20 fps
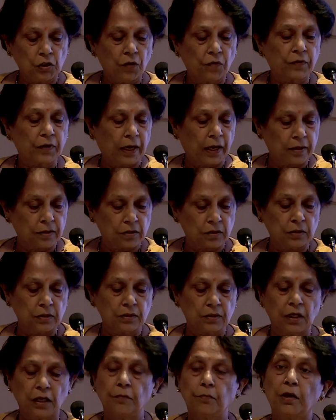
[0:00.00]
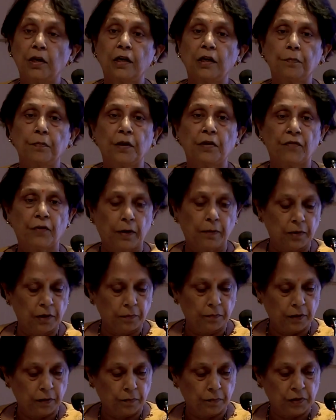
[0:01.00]
of cancers in multiple family
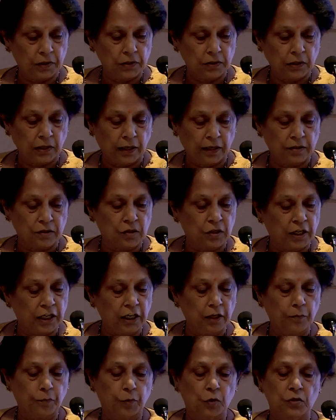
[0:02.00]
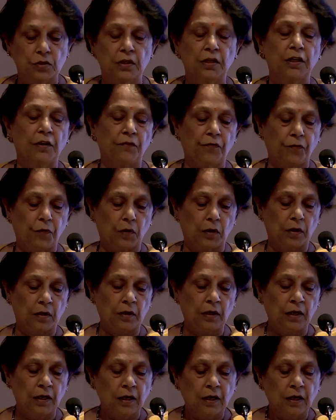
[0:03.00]
members, and screen positive for